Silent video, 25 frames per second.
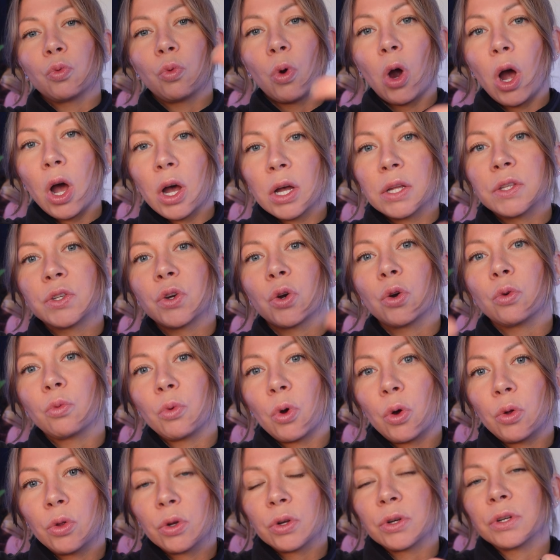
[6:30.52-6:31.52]
rods or
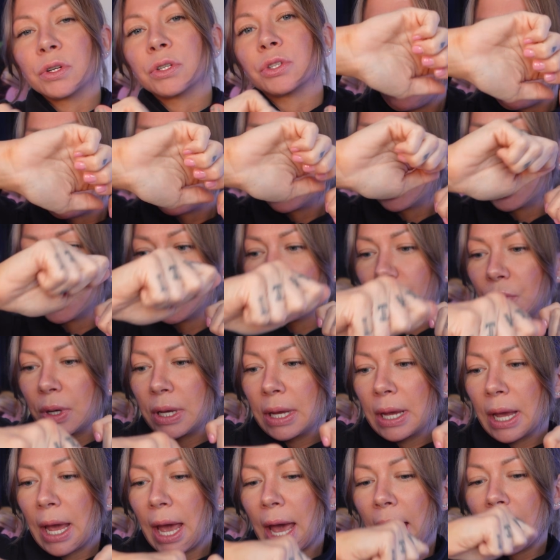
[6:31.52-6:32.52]
rollers, or
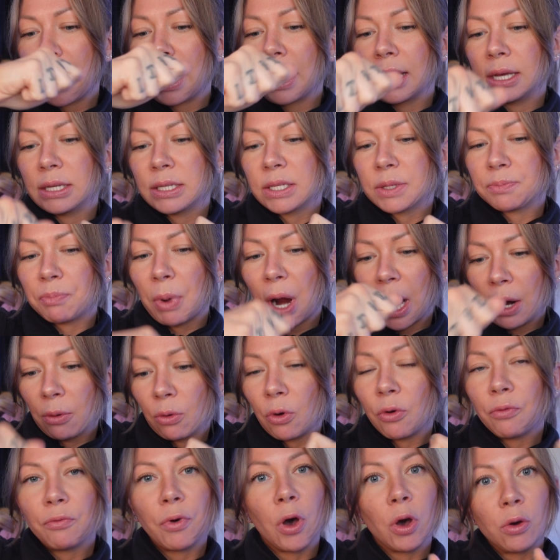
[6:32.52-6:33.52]
doing a
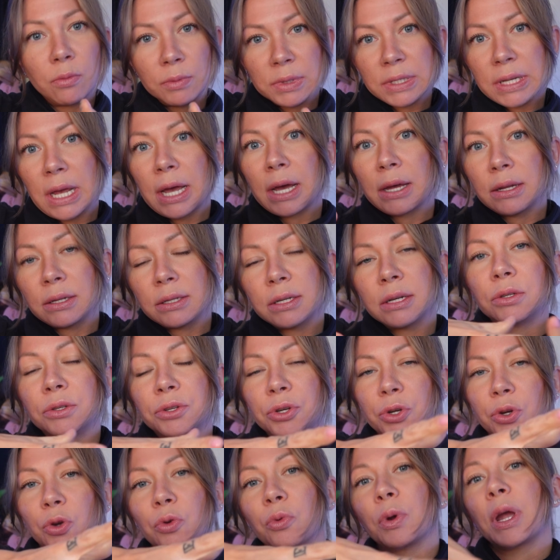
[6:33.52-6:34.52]
spiral foam set
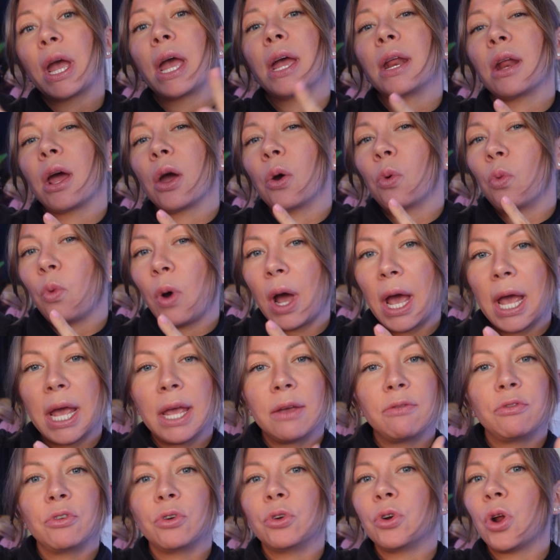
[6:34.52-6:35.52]
to create a
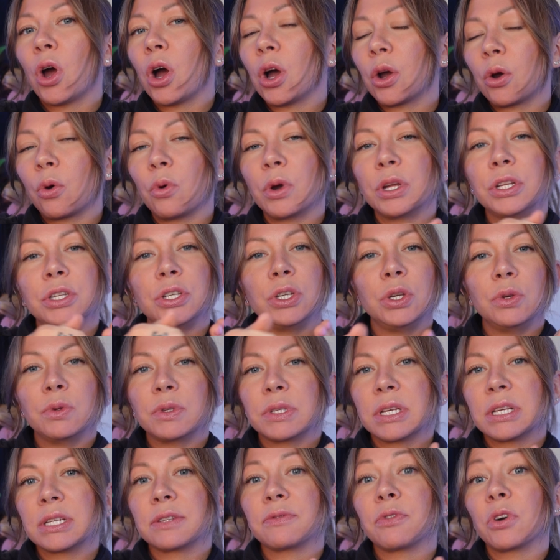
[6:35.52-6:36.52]
wave. You're not going to use
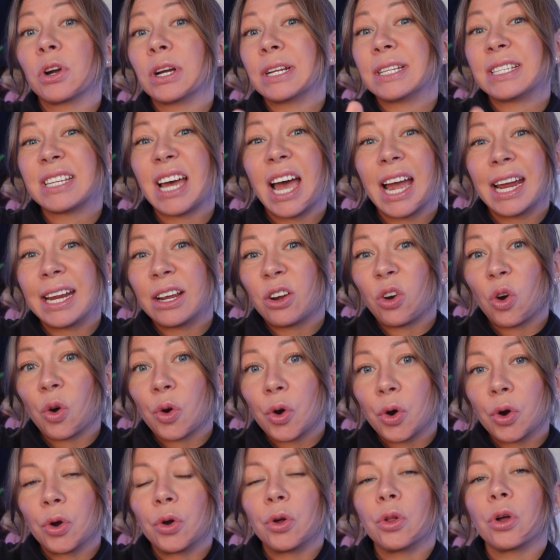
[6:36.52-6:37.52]
this for a tight
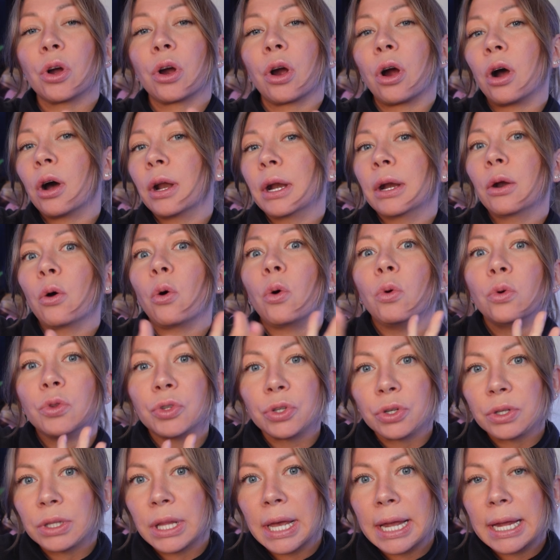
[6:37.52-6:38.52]
curl or on an
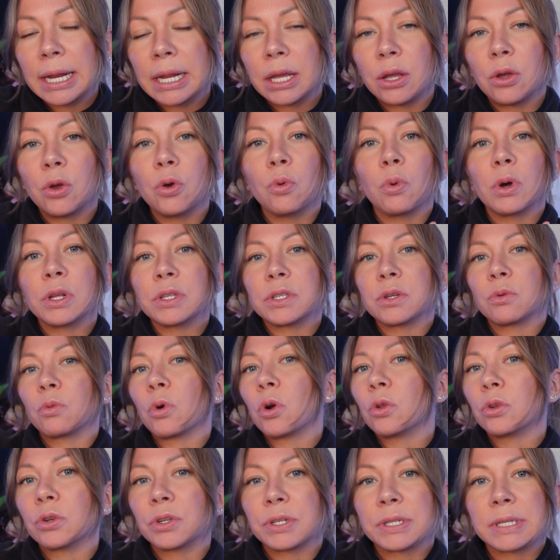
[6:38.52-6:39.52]
older lady who wants a
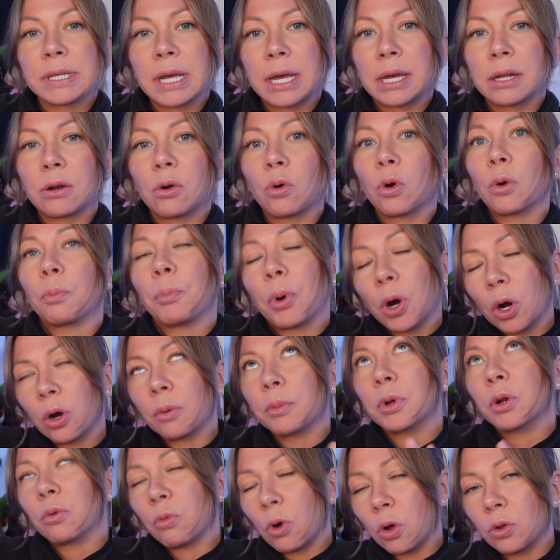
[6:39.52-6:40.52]
roller set or a
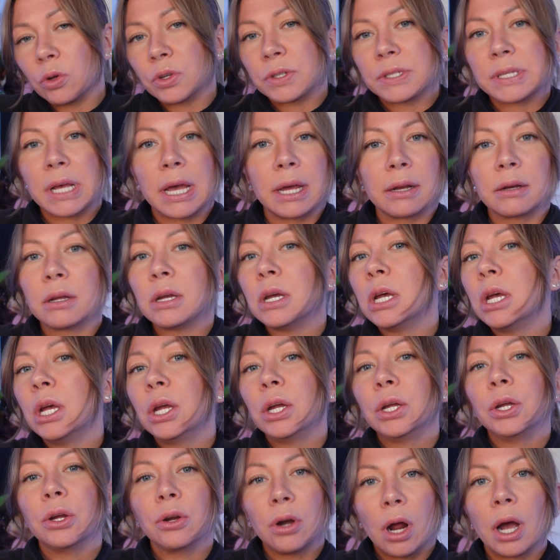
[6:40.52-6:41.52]
perm and roller set.
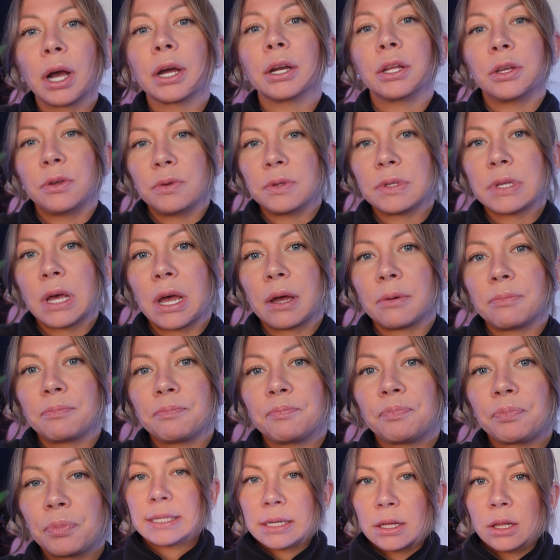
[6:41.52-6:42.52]
You're not going to use that.
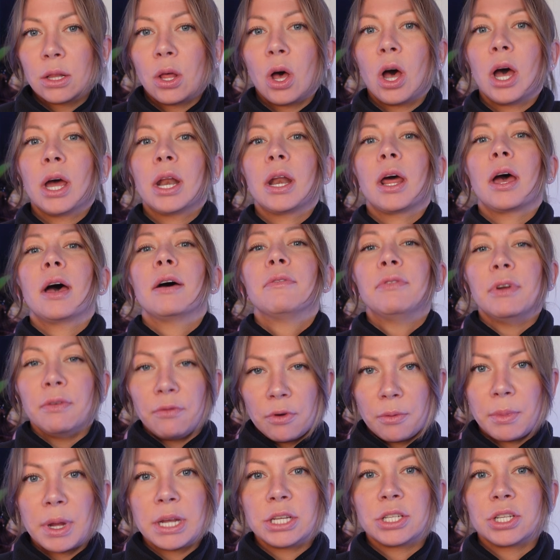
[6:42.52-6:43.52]
That's a lot of
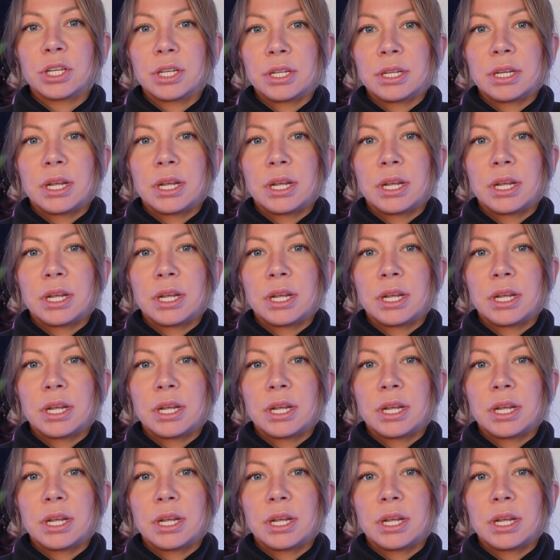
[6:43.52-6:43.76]
information.